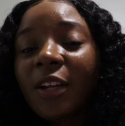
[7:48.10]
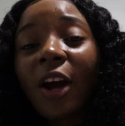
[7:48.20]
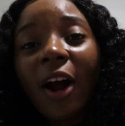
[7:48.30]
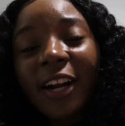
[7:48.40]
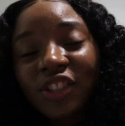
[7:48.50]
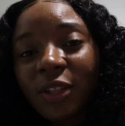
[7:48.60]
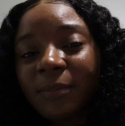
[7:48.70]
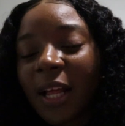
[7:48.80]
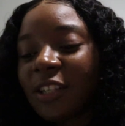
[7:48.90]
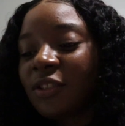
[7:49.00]

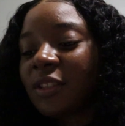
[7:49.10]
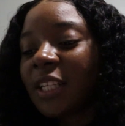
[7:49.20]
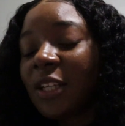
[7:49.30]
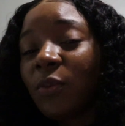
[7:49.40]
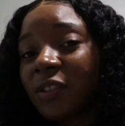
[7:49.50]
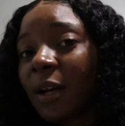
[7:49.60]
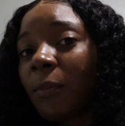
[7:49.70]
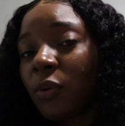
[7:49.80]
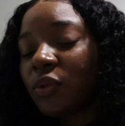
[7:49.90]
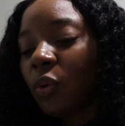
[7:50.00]
hardship that he was
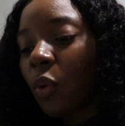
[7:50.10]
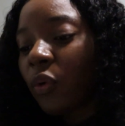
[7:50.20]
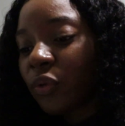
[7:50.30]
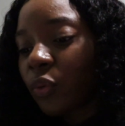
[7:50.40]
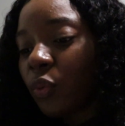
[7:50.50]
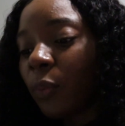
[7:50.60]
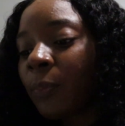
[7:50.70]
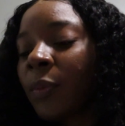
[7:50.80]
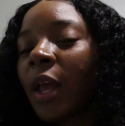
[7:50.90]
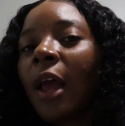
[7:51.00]
about to go through.
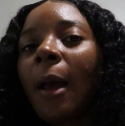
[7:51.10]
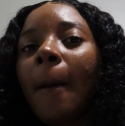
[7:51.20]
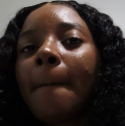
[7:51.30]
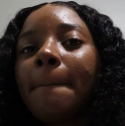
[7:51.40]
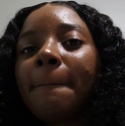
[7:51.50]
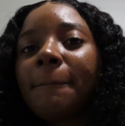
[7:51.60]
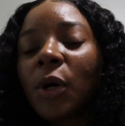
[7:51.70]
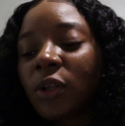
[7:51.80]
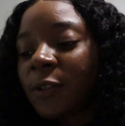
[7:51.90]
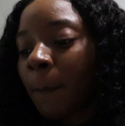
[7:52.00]

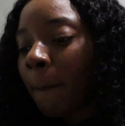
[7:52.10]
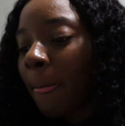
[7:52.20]
But